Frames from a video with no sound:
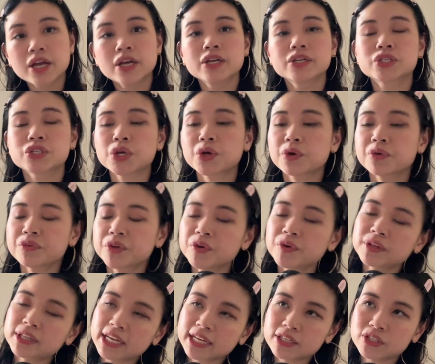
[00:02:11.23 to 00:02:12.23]
So if you
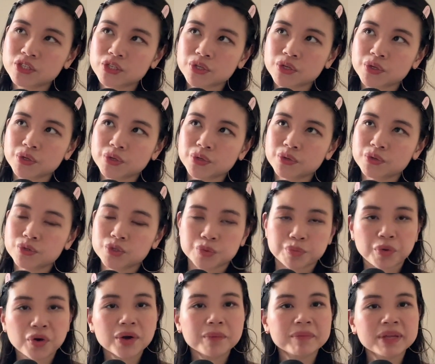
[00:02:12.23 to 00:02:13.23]
would like to
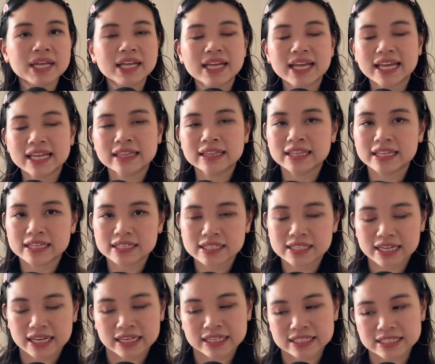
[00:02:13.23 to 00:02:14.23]
support me in this
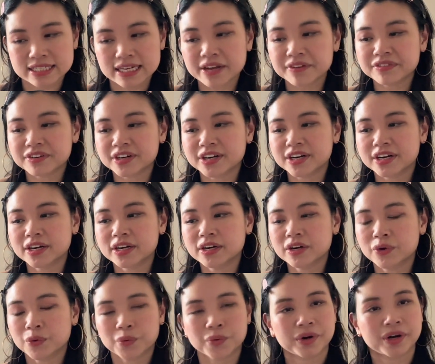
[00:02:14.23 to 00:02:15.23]
endeavor,
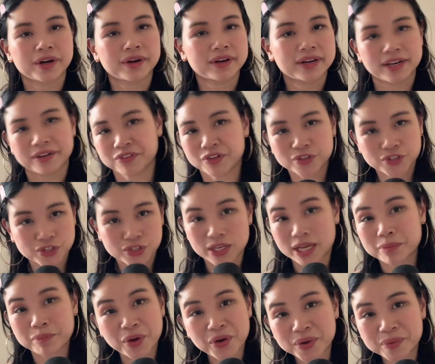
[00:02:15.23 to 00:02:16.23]
or if you just
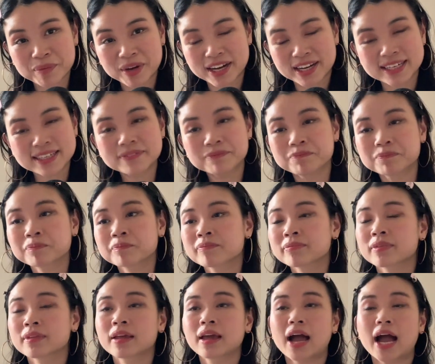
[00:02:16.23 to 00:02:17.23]
like Pokemon,
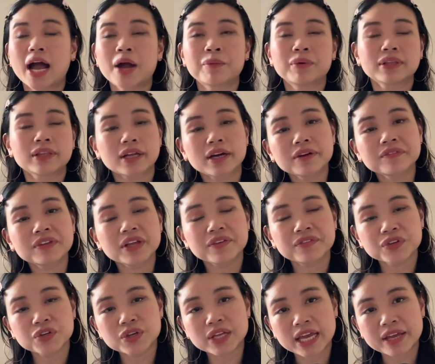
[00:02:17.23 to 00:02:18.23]
I would love if
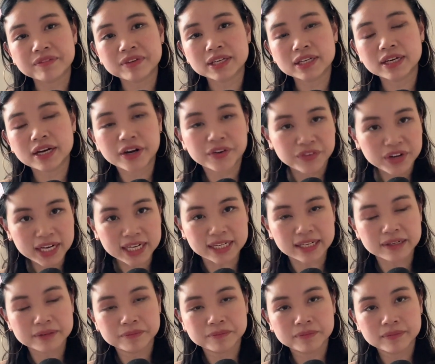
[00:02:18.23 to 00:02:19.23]
you gave it a read.
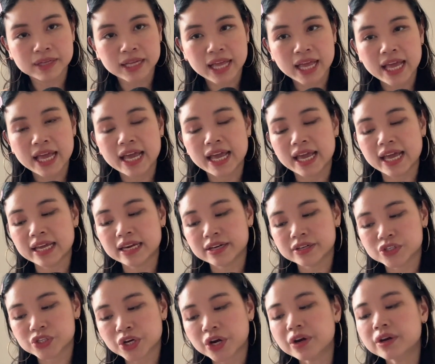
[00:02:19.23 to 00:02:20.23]
It
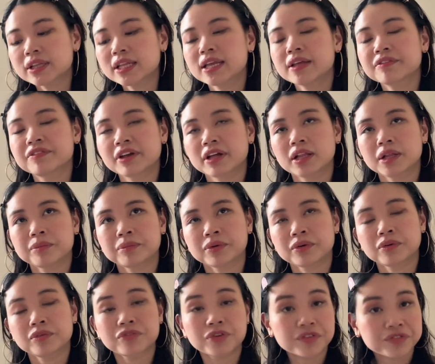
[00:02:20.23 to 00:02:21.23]
is currently
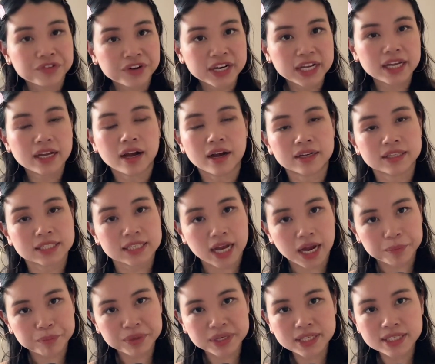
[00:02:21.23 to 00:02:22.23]
available for free on
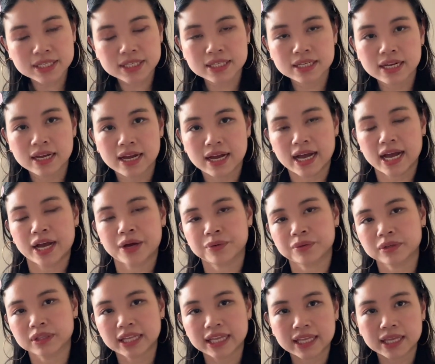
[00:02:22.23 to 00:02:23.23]
Tapas. I
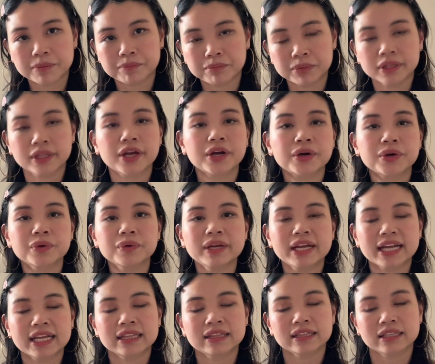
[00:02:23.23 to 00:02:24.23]
will link it below
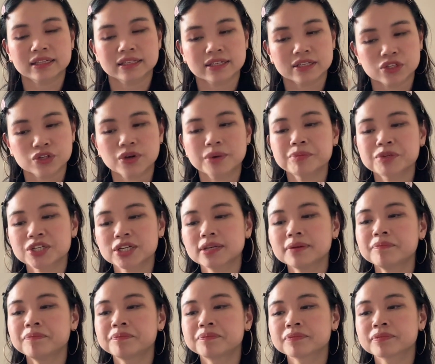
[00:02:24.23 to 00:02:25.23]
in the description.